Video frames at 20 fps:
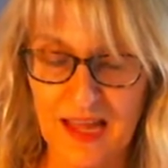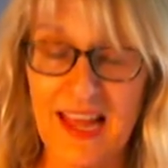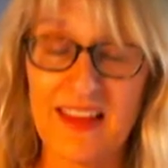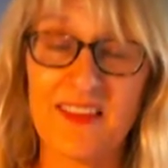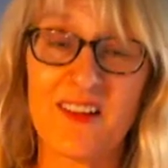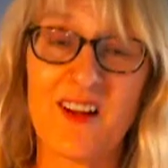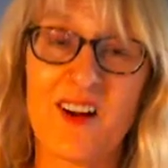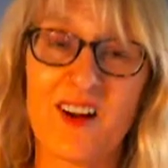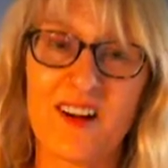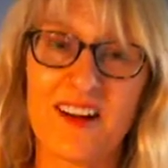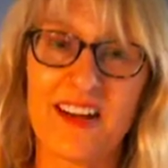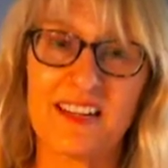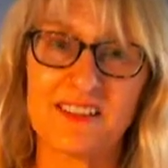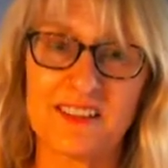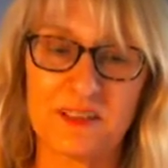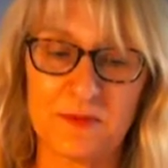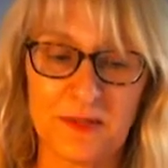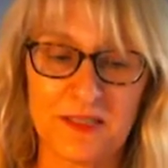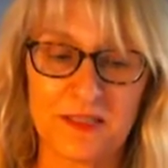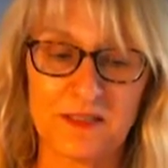and the heart
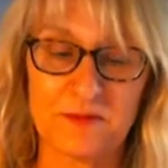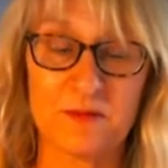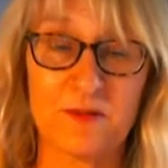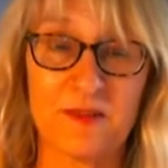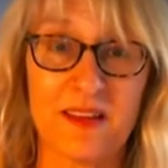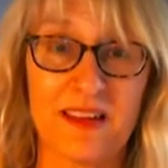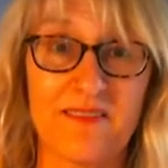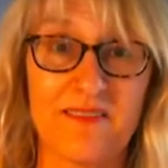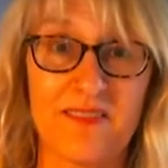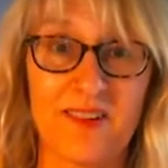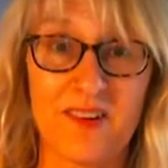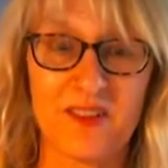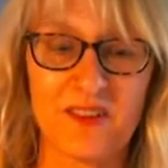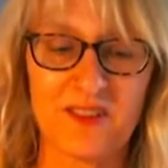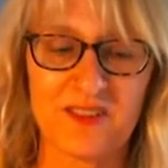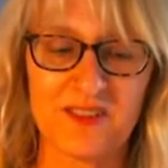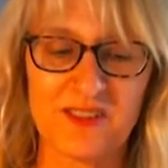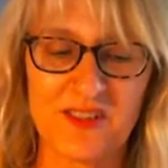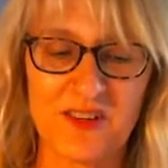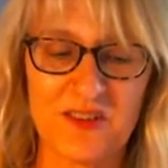acid, we explore that
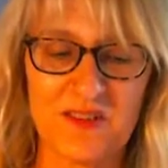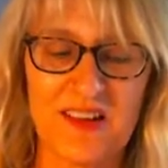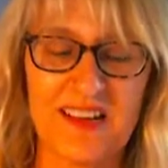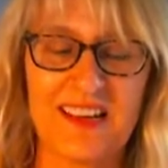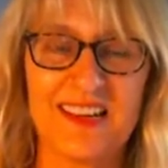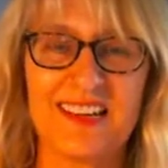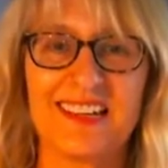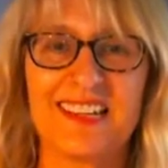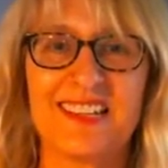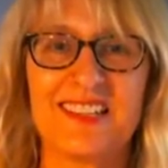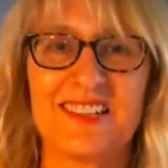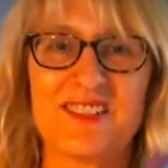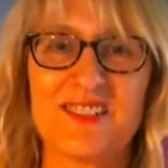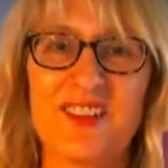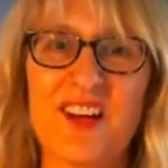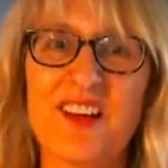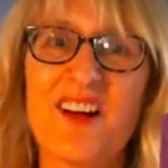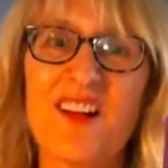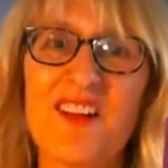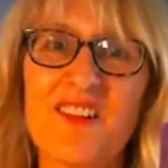further. So, you know, it's
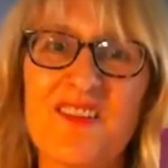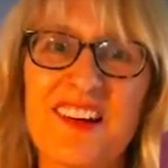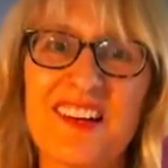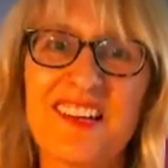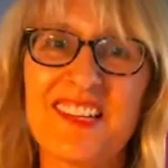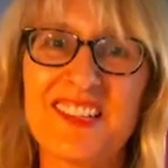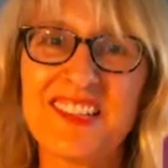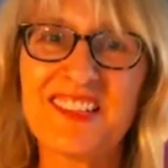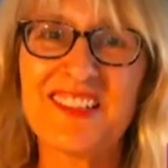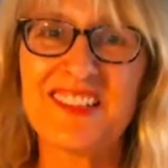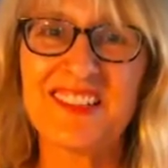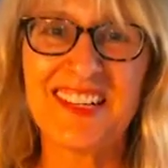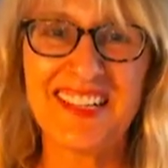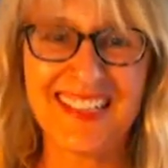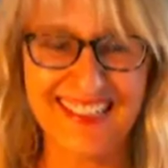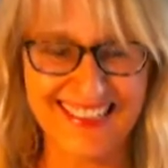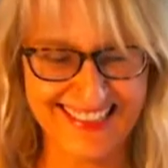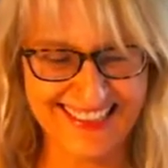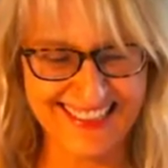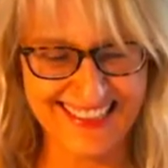not all about you.
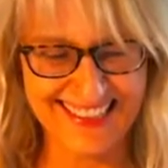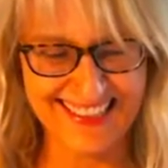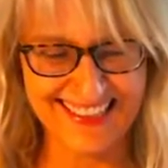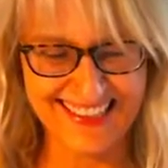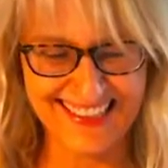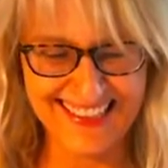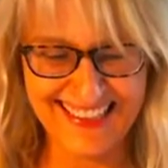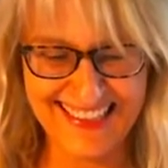You're,